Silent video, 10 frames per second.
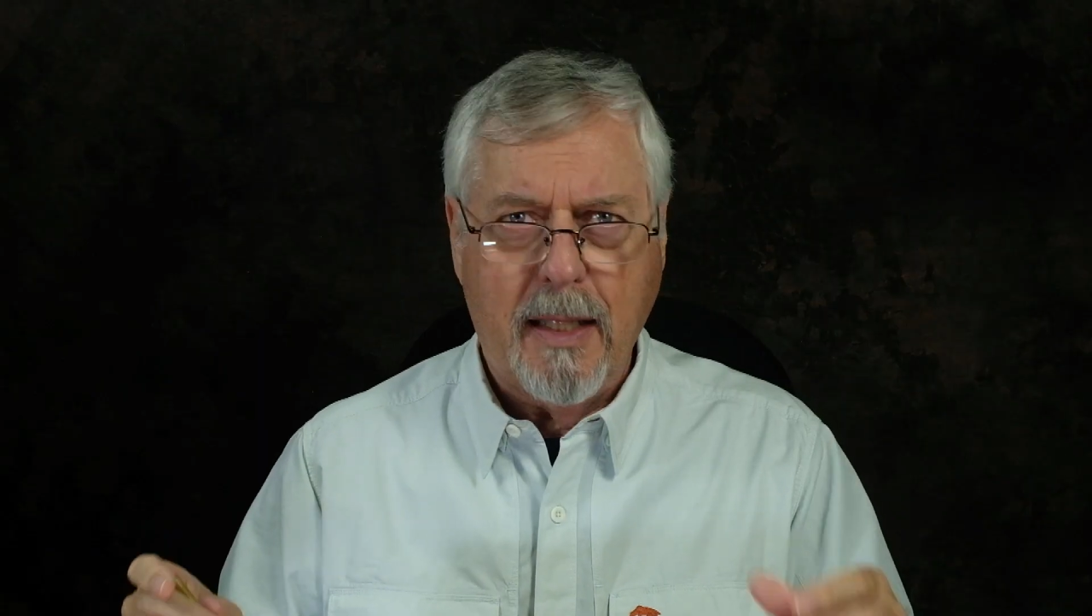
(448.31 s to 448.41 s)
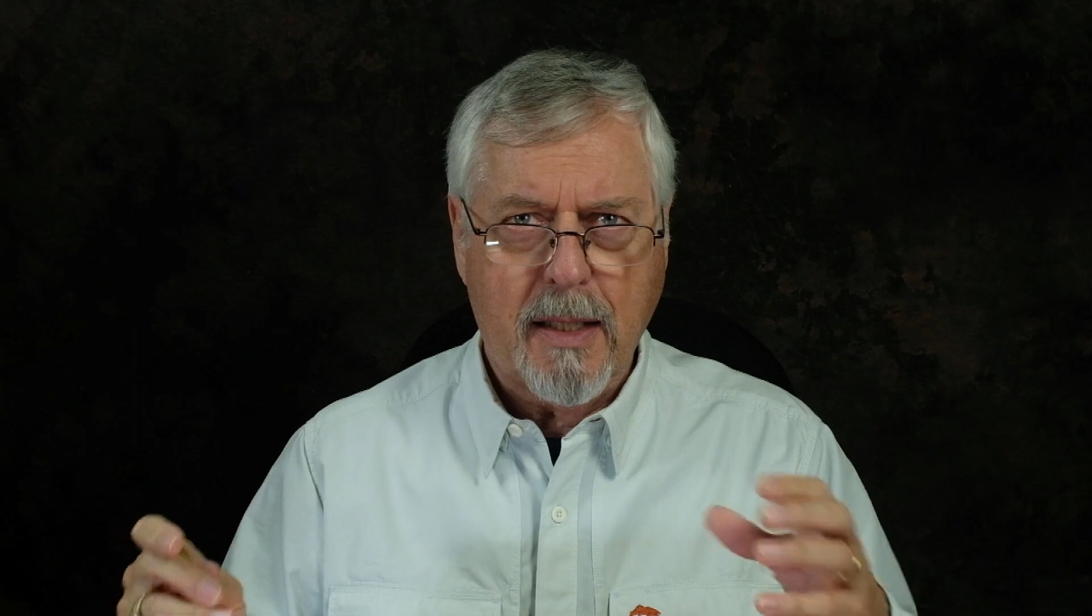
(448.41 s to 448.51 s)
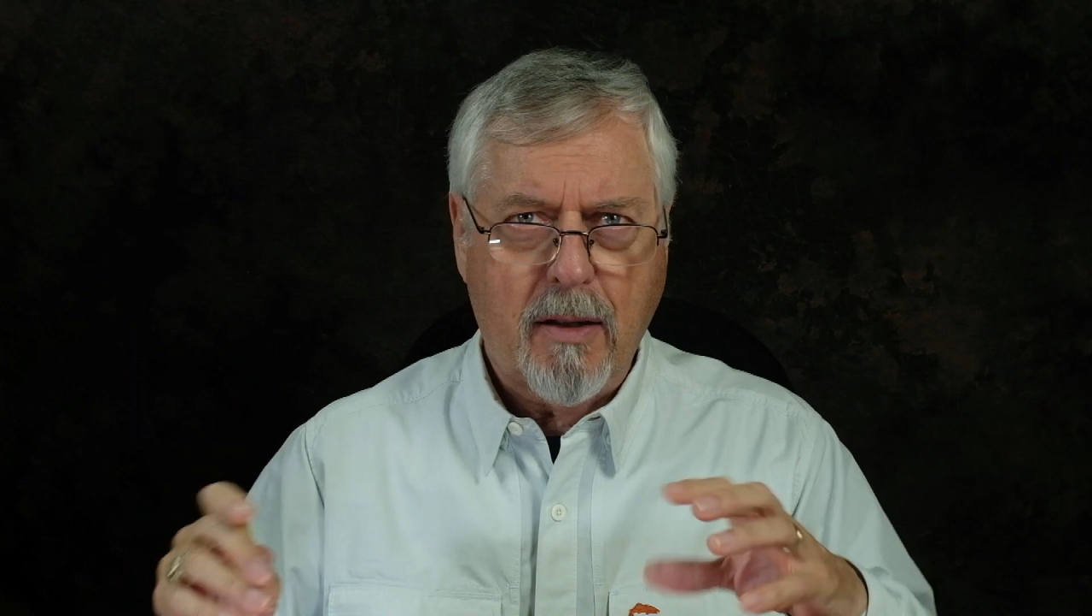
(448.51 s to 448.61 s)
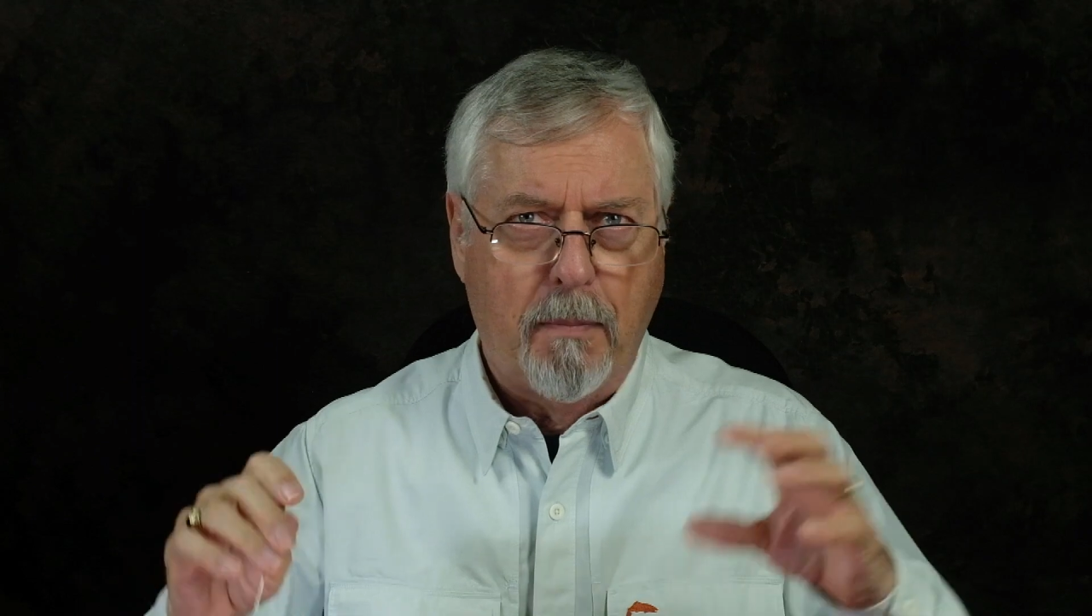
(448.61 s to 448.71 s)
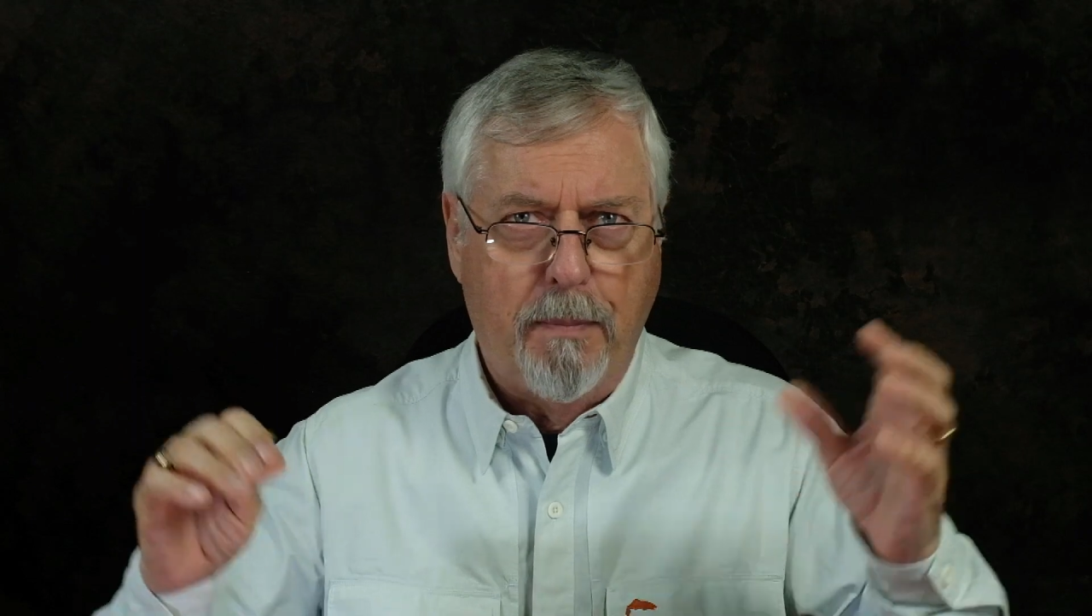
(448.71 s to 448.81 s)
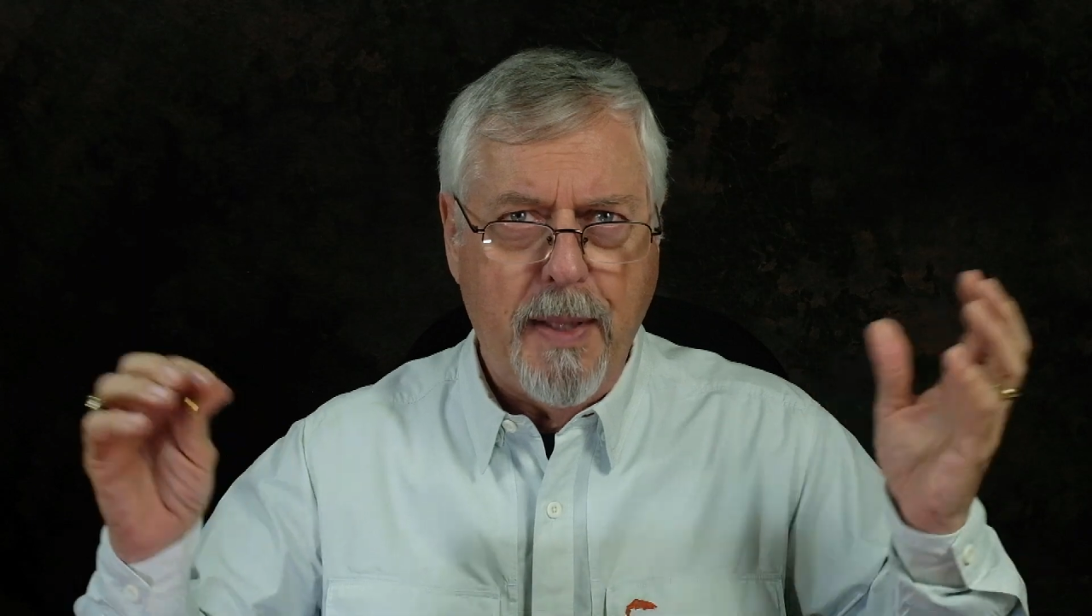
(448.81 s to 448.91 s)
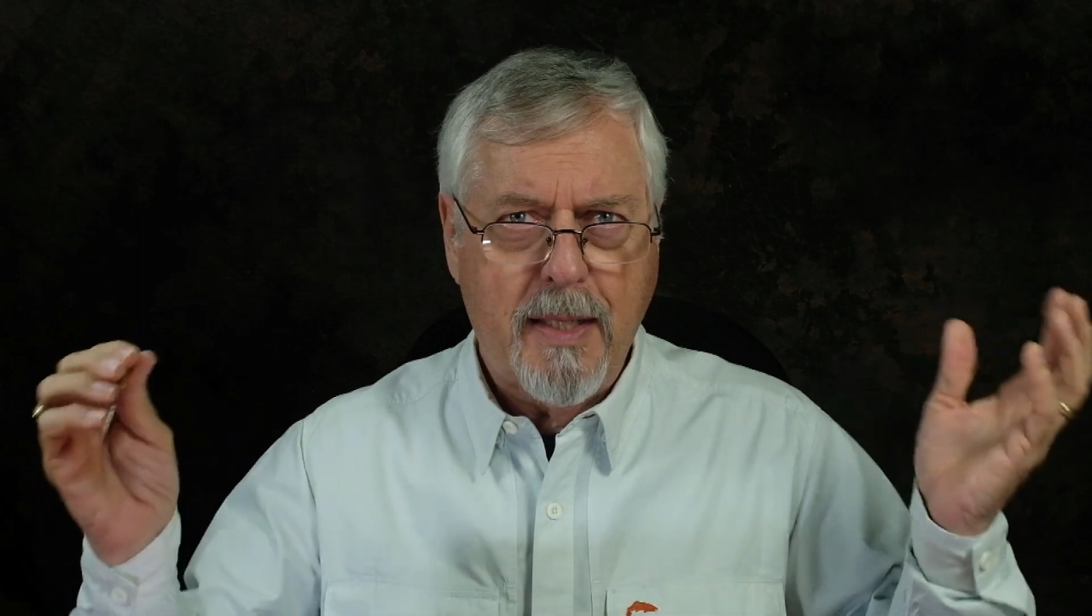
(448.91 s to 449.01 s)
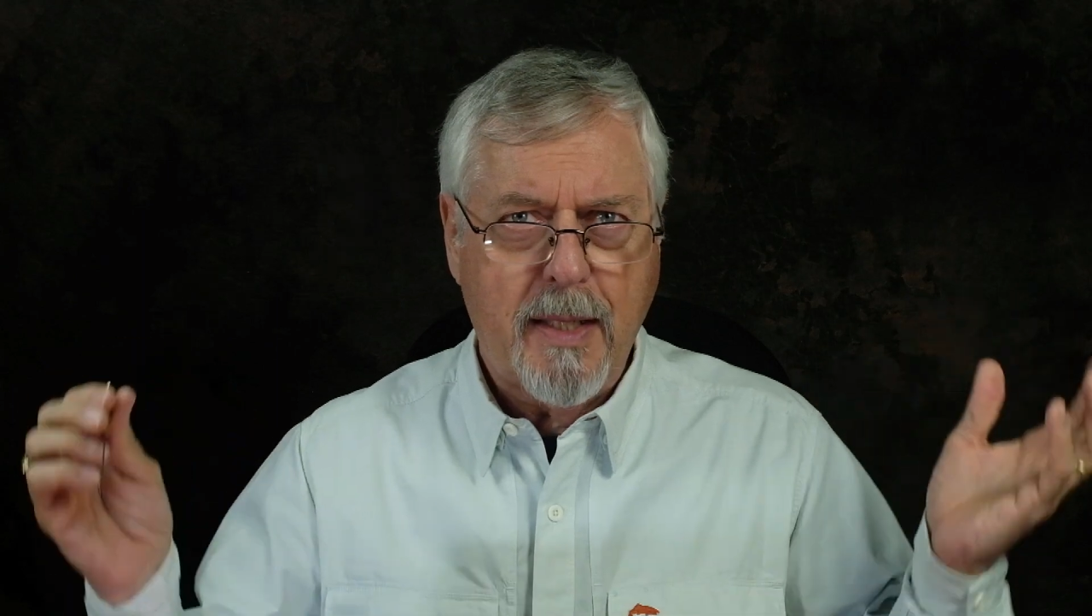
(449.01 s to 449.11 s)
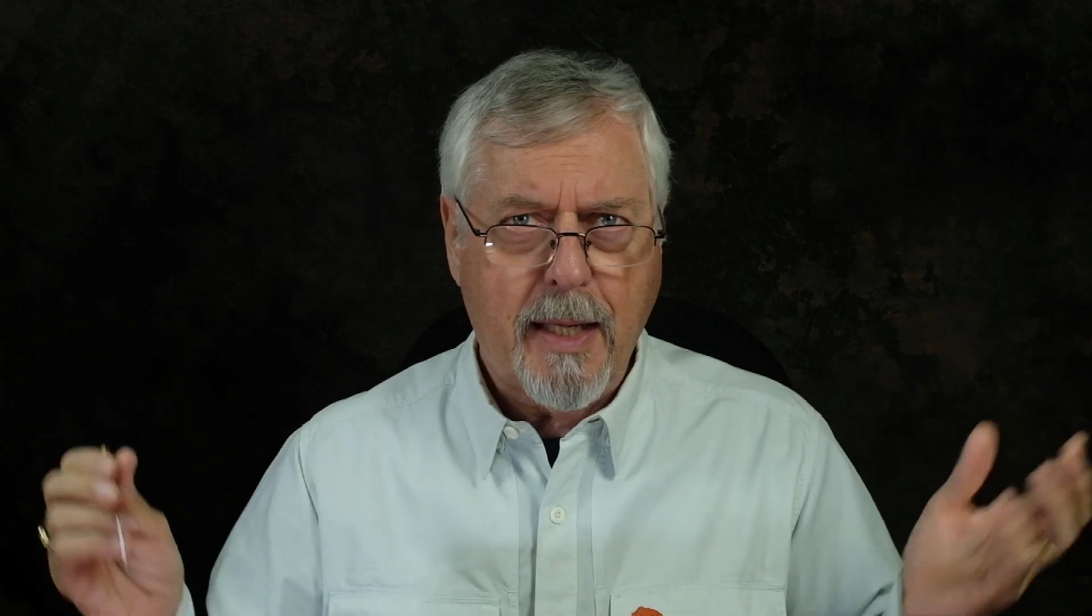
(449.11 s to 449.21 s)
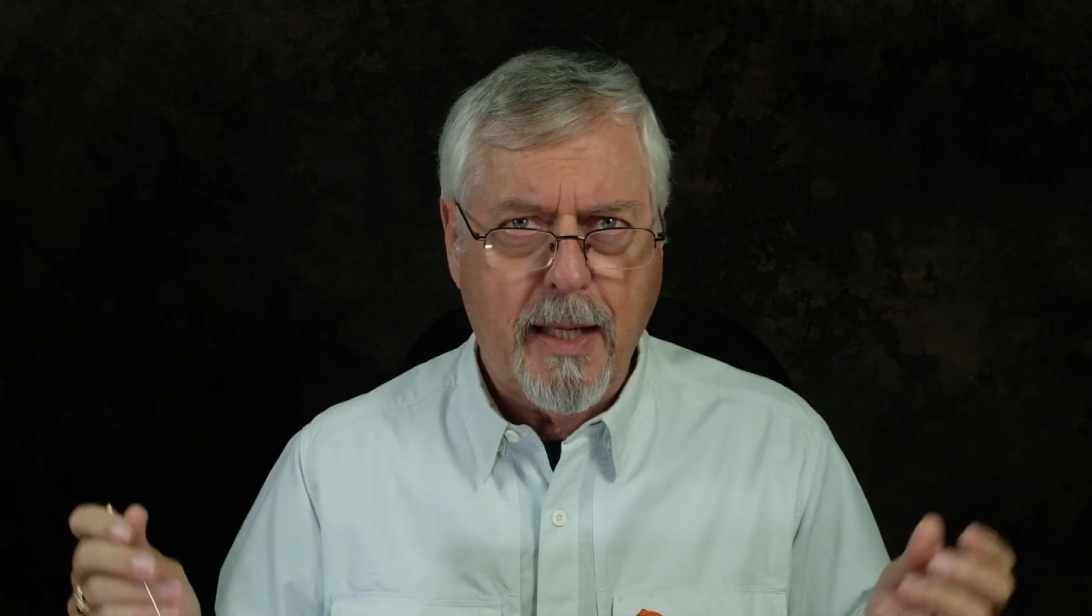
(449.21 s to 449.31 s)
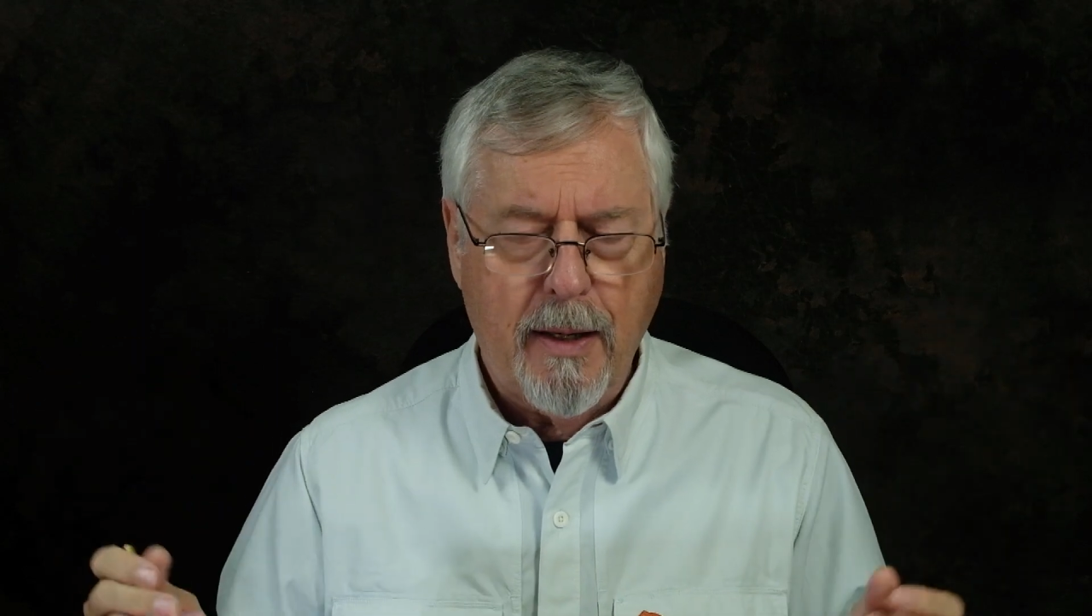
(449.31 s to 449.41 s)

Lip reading: It's got bits sticking